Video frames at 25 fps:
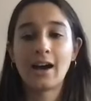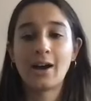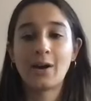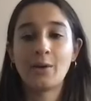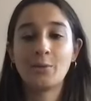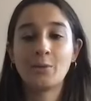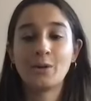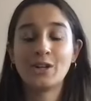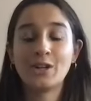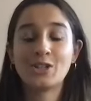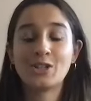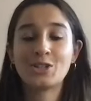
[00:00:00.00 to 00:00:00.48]

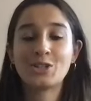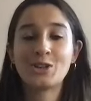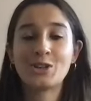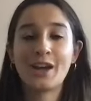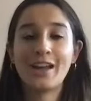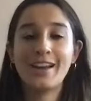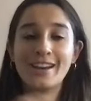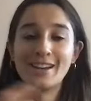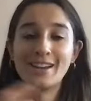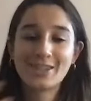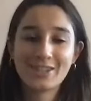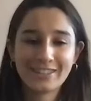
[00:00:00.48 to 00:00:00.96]
Which
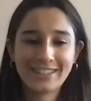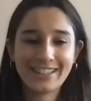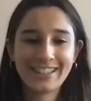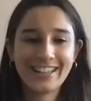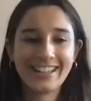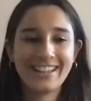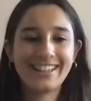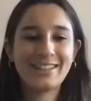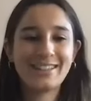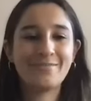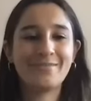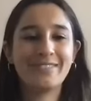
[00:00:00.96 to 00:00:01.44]

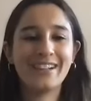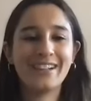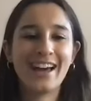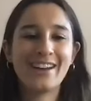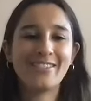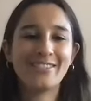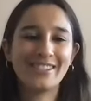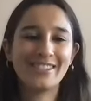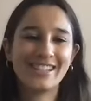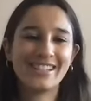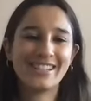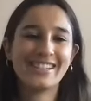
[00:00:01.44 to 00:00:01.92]
initially the
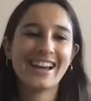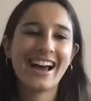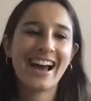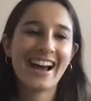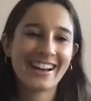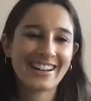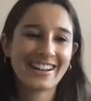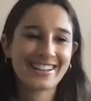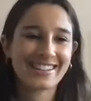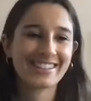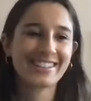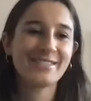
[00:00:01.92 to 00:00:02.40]
plan was to
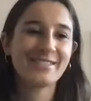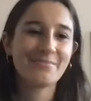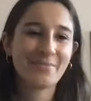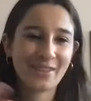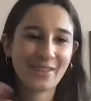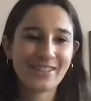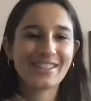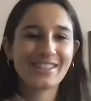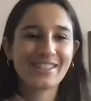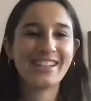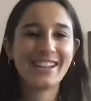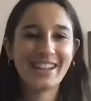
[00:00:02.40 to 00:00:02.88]
actually
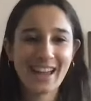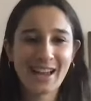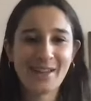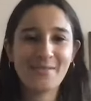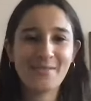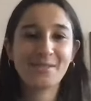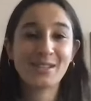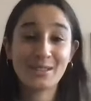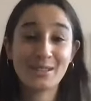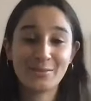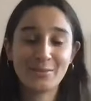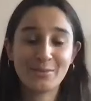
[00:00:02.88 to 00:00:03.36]
post the
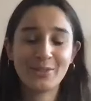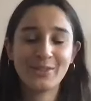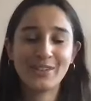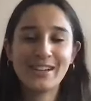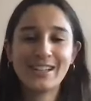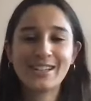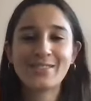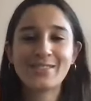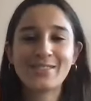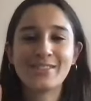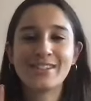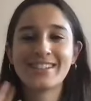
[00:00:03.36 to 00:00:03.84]
names of the
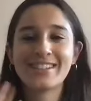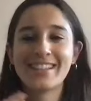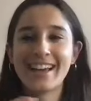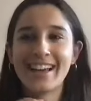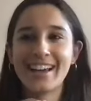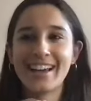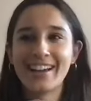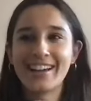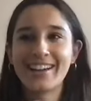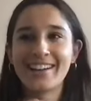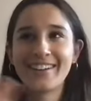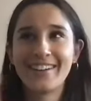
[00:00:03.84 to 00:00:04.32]
boys, which
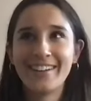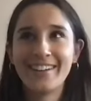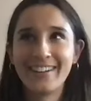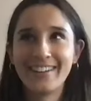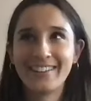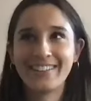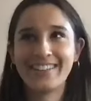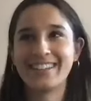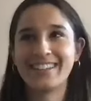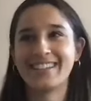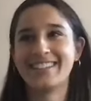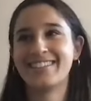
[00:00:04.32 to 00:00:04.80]
thank God
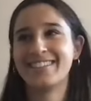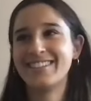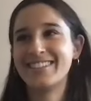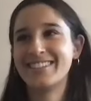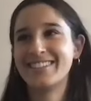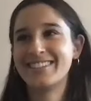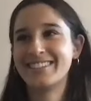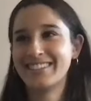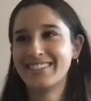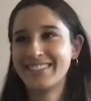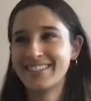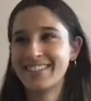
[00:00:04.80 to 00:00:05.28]
we did not
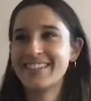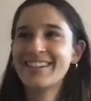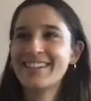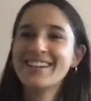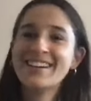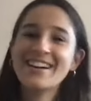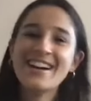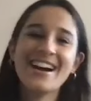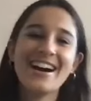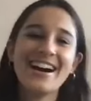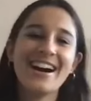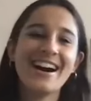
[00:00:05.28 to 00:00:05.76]
do.
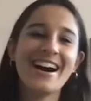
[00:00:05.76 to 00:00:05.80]
We